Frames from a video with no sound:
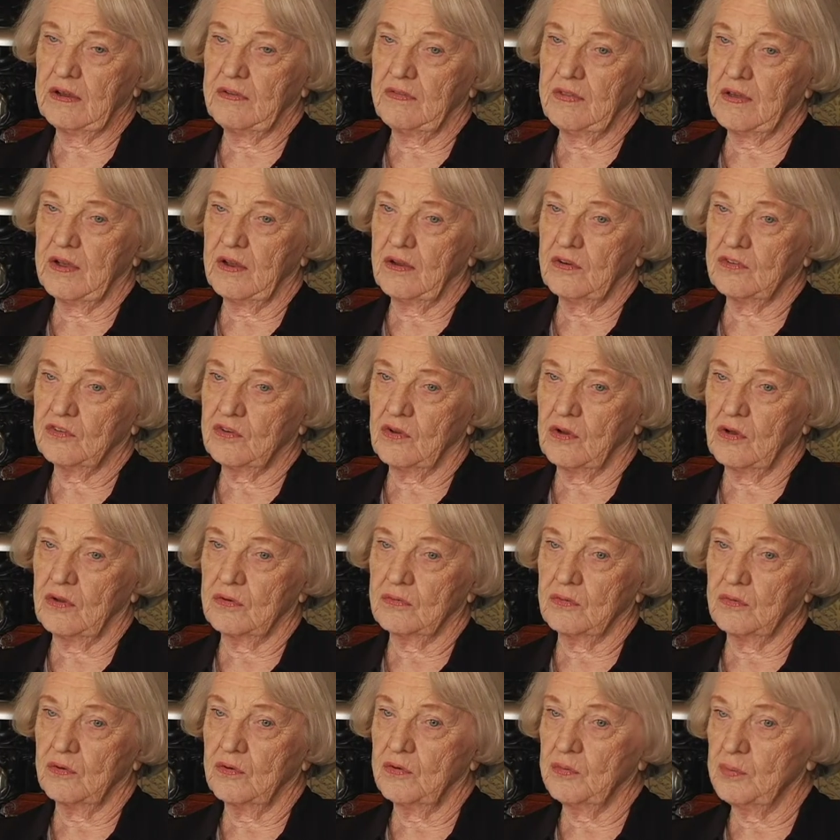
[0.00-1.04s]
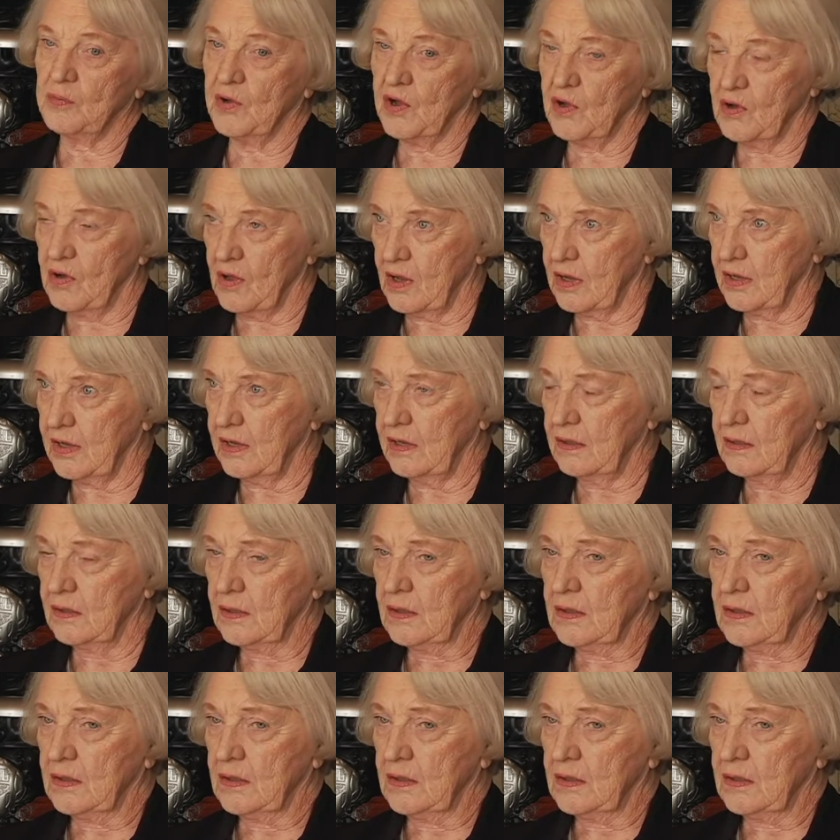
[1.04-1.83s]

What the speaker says: of theirs called Ruth McCauley.